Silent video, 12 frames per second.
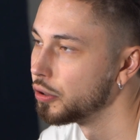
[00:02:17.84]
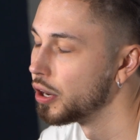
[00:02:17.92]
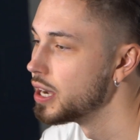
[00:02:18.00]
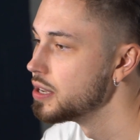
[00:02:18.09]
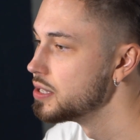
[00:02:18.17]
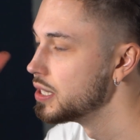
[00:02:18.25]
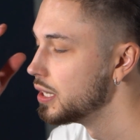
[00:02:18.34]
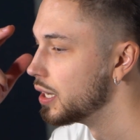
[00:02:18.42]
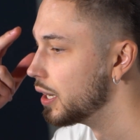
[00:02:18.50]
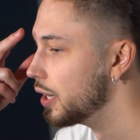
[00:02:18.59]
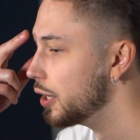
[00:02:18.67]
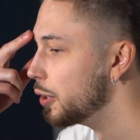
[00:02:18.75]
crazy,
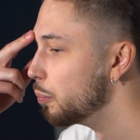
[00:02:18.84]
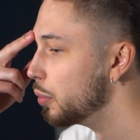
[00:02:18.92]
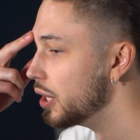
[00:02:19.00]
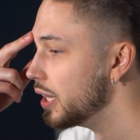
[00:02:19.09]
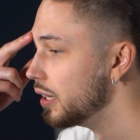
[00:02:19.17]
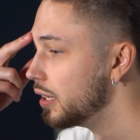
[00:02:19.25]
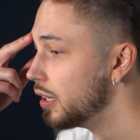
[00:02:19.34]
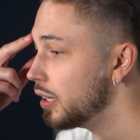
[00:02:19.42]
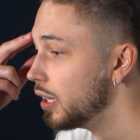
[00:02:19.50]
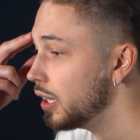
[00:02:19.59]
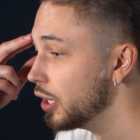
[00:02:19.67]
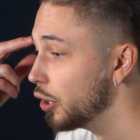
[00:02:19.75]
but
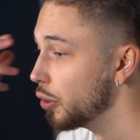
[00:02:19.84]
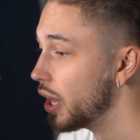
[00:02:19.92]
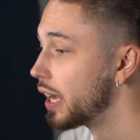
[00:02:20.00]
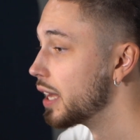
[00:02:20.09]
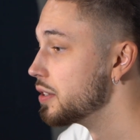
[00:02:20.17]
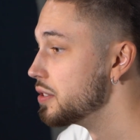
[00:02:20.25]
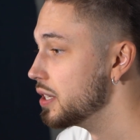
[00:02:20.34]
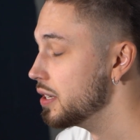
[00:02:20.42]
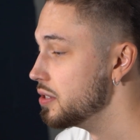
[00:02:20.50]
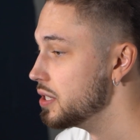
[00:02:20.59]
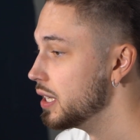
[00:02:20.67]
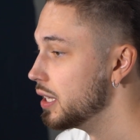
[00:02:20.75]
when I got to
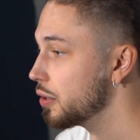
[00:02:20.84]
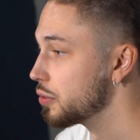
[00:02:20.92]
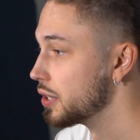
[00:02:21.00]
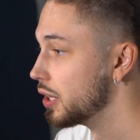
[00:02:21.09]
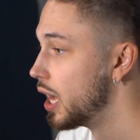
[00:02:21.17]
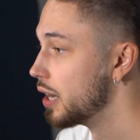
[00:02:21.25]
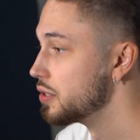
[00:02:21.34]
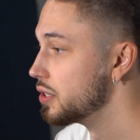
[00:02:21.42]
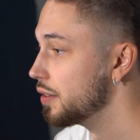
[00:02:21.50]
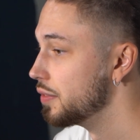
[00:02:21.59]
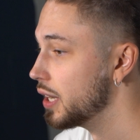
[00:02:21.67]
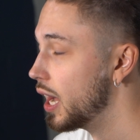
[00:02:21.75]
Tennessee, there was a lot of
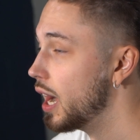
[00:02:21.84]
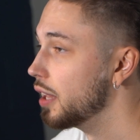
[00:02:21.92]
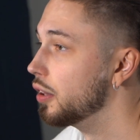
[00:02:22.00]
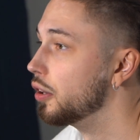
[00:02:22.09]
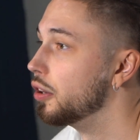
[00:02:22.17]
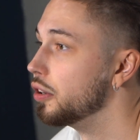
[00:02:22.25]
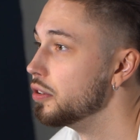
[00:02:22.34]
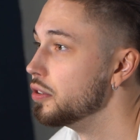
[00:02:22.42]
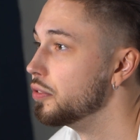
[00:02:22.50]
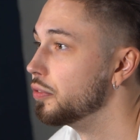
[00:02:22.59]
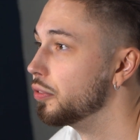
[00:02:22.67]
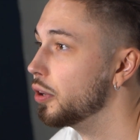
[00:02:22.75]
stuff that I learned
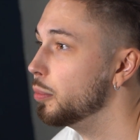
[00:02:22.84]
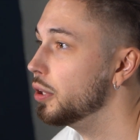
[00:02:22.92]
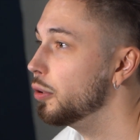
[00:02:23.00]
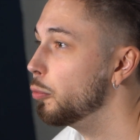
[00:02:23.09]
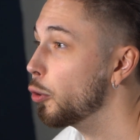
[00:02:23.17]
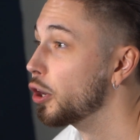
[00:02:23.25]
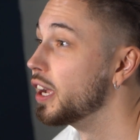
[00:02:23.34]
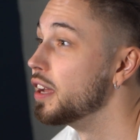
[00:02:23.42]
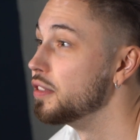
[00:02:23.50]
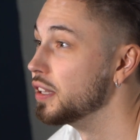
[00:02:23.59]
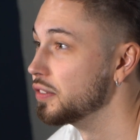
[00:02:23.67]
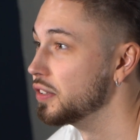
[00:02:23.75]
from a work
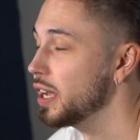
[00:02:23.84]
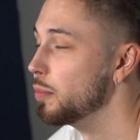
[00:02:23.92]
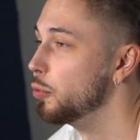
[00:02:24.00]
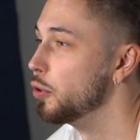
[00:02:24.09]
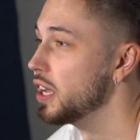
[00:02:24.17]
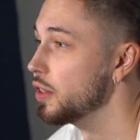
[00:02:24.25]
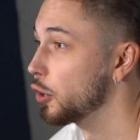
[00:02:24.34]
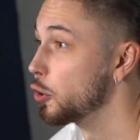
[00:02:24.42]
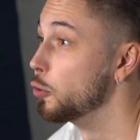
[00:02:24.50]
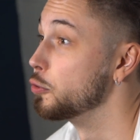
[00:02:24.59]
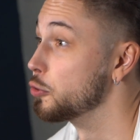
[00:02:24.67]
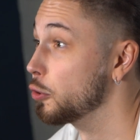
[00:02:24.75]
ethic standpoint in the
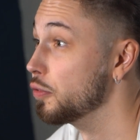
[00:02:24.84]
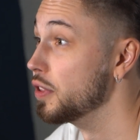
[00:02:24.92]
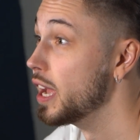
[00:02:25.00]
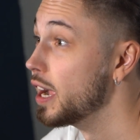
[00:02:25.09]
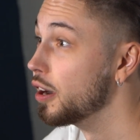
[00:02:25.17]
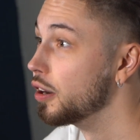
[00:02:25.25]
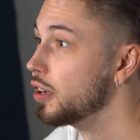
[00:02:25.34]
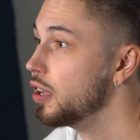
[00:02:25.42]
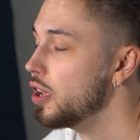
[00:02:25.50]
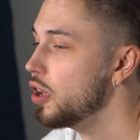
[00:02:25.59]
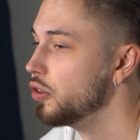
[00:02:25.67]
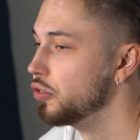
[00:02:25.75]
culture over there.
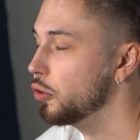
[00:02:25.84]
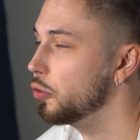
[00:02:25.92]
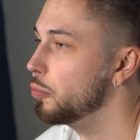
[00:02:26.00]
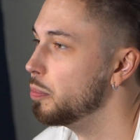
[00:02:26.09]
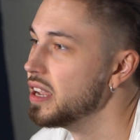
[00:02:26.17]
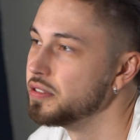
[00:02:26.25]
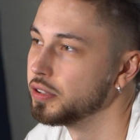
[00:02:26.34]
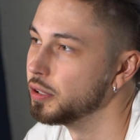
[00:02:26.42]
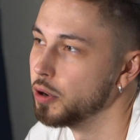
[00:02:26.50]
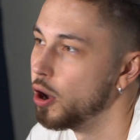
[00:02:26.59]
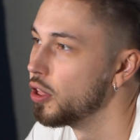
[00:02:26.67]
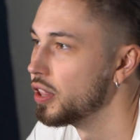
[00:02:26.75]
So basically,
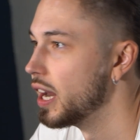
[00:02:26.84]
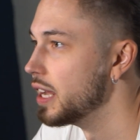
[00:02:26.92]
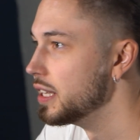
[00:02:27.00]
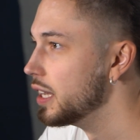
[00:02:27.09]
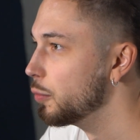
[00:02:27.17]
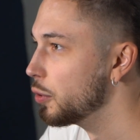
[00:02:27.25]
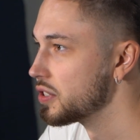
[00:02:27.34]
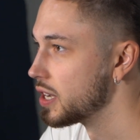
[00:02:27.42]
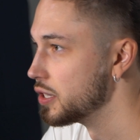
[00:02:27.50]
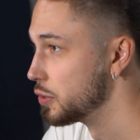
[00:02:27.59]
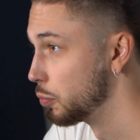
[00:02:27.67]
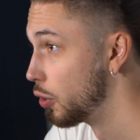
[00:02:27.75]
all that I did was I
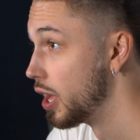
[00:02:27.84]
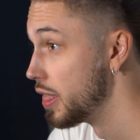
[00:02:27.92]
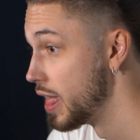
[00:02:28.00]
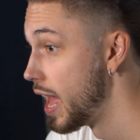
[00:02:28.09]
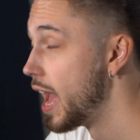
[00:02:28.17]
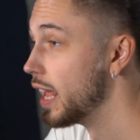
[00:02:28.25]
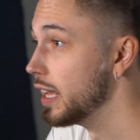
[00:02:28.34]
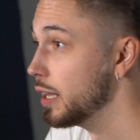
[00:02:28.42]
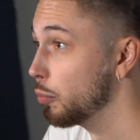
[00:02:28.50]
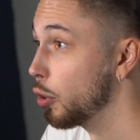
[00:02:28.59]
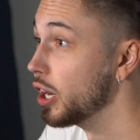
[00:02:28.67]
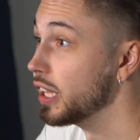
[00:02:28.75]
just brought that
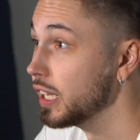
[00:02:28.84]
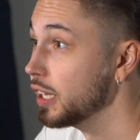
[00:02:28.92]
and brought it